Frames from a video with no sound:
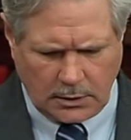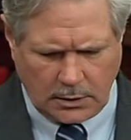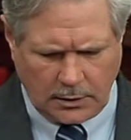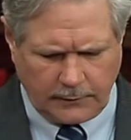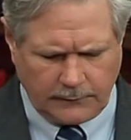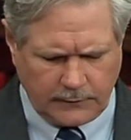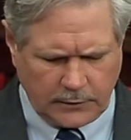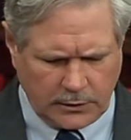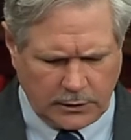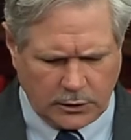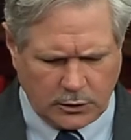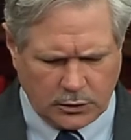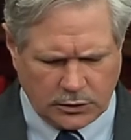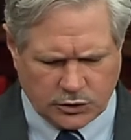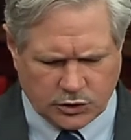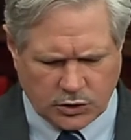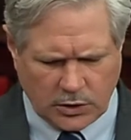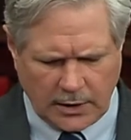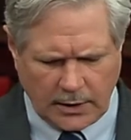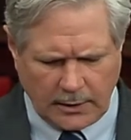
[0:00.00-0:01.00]
very good
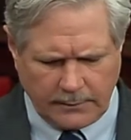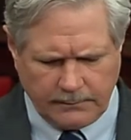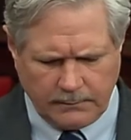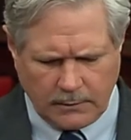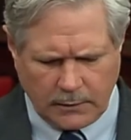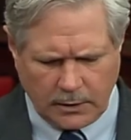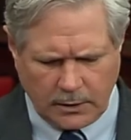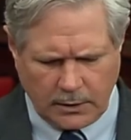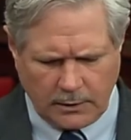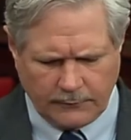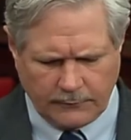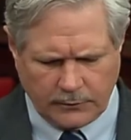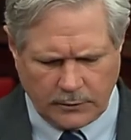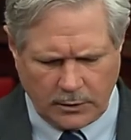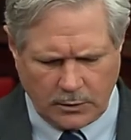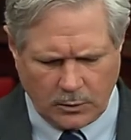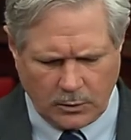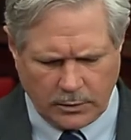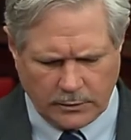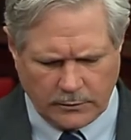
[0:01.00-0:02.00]
job for
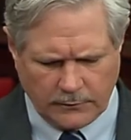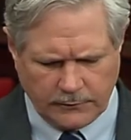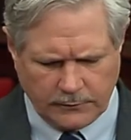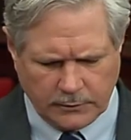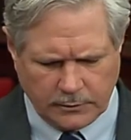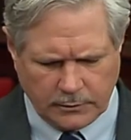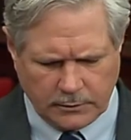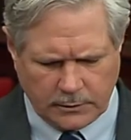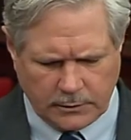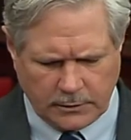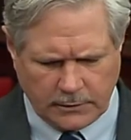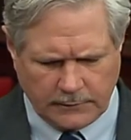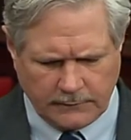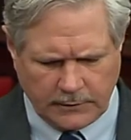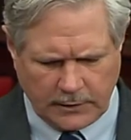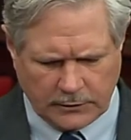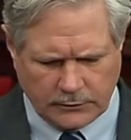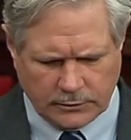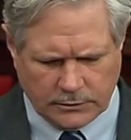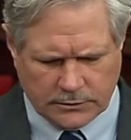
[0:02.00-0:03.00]
our wonderful
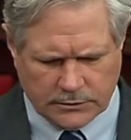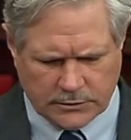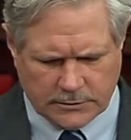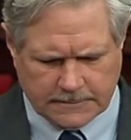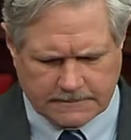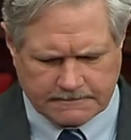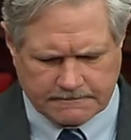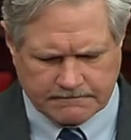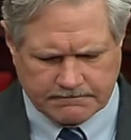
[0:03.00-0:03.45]
veterans.